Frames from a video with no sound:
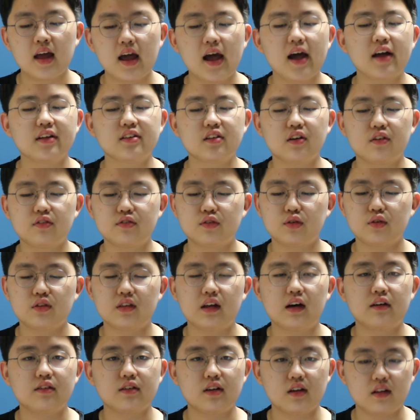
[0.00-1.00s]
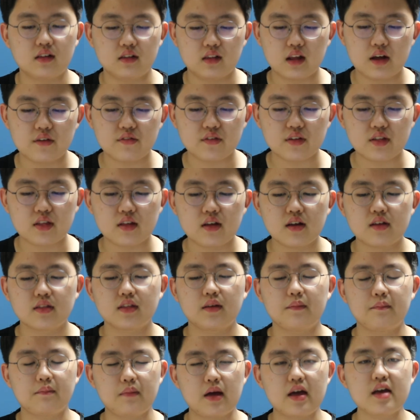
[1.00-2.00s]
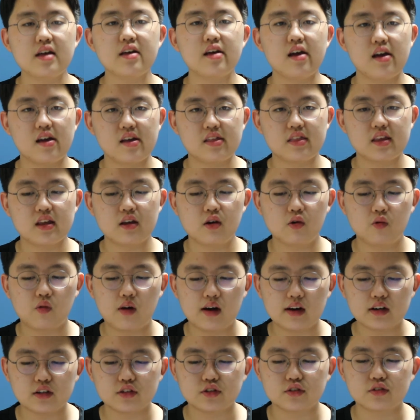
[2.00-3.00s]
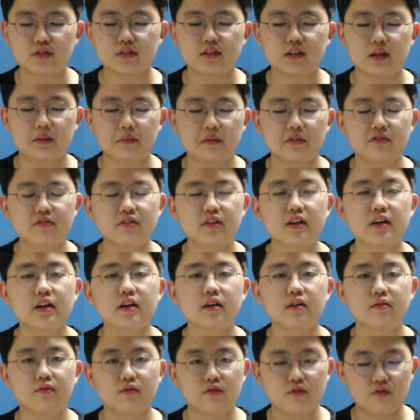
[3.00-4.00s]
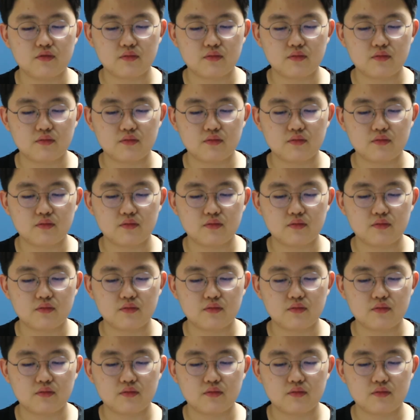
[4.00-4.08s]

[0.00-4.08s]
As of 2011, the May 18 Gwangju's democratic